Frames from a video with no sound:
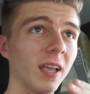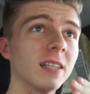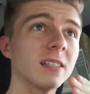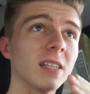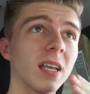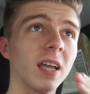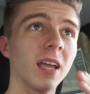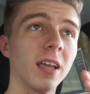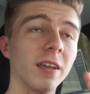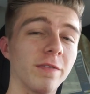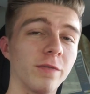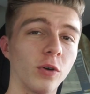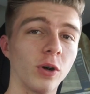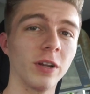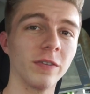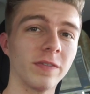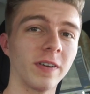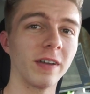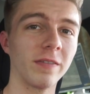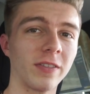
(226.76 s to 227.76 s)
it's a
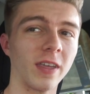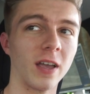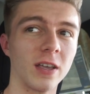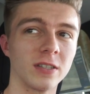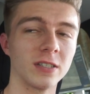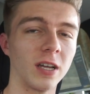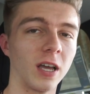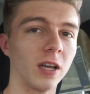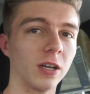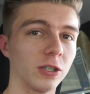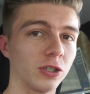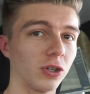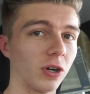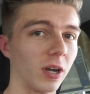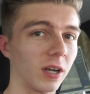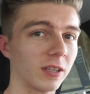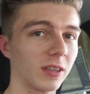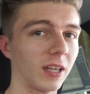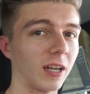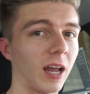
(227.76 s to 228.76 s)
forty-five thousand dollar
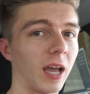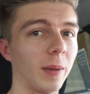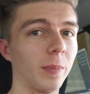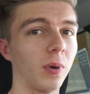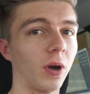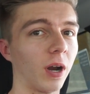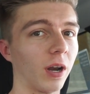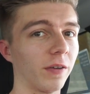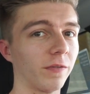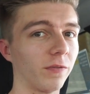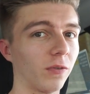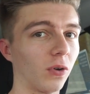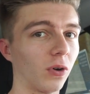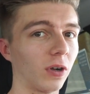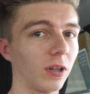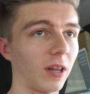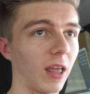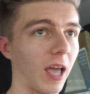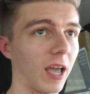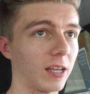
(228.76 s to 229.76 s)
truck that I bought it
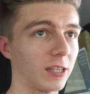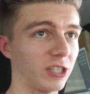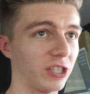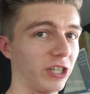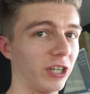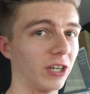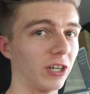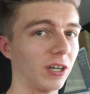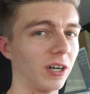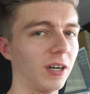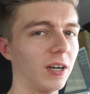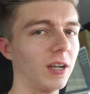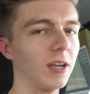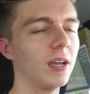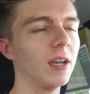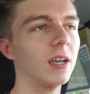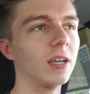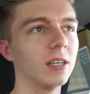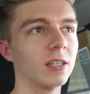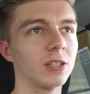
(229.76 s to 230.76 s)
for last year.
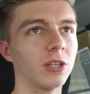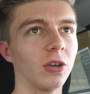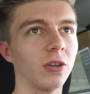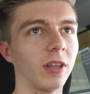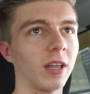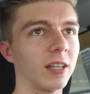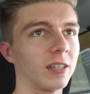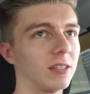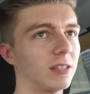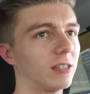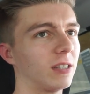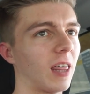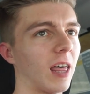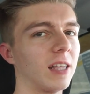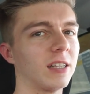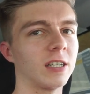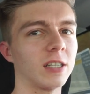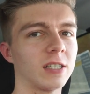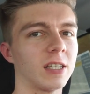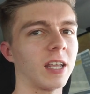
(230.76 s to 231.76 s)
So that's,
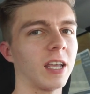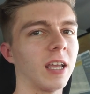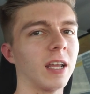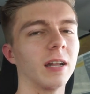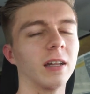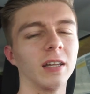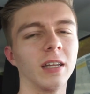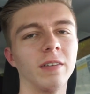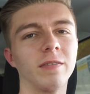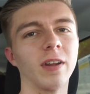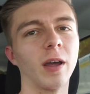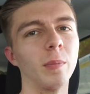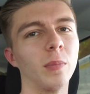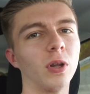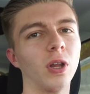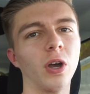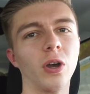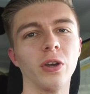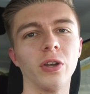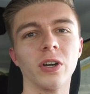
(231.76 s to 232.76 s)
that's just a hint. Leave down
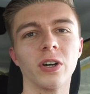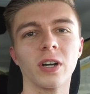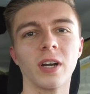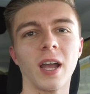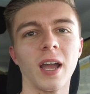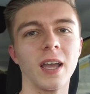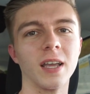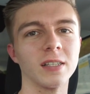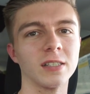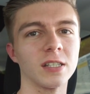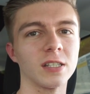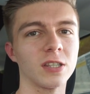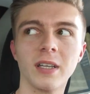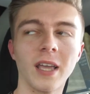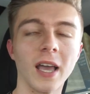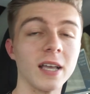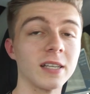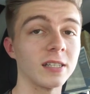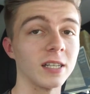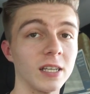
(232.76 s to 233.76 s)
below your guys'
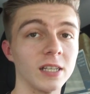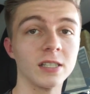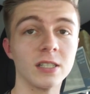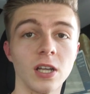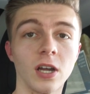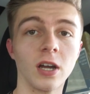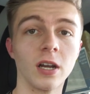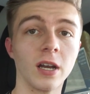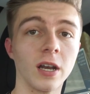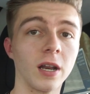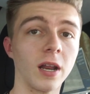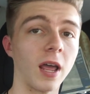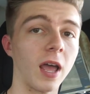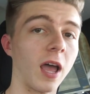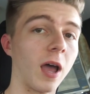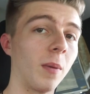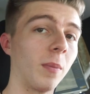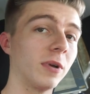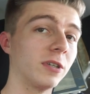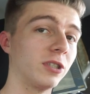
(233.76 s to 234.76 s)
guesses on
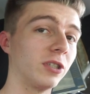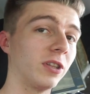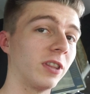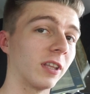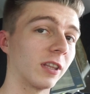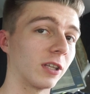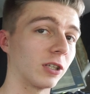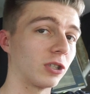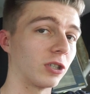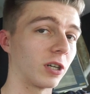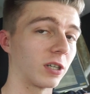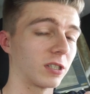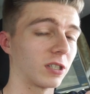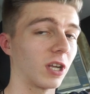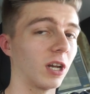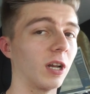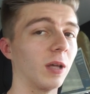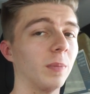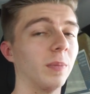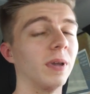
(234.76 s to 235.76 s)
how much you think the truck's
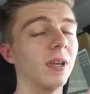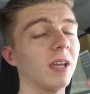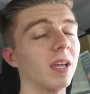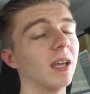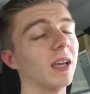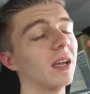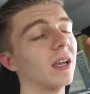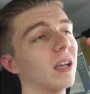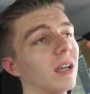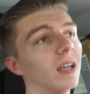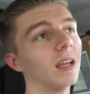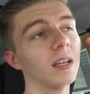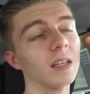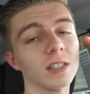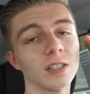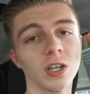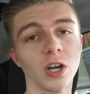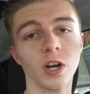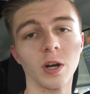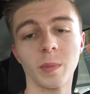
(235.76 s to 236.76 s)
gonna be.
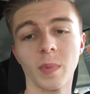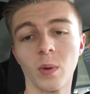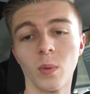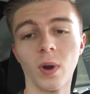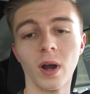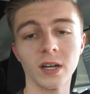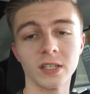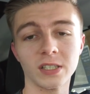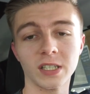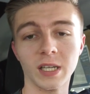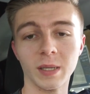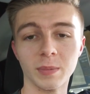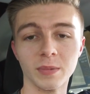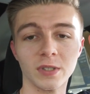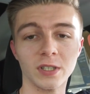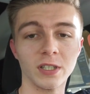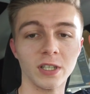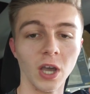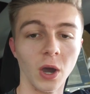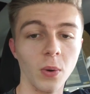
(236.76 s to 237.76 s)
Sorry, my watch keeps
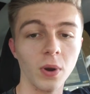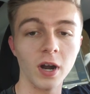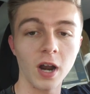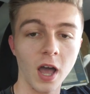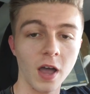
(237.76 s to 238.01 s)
going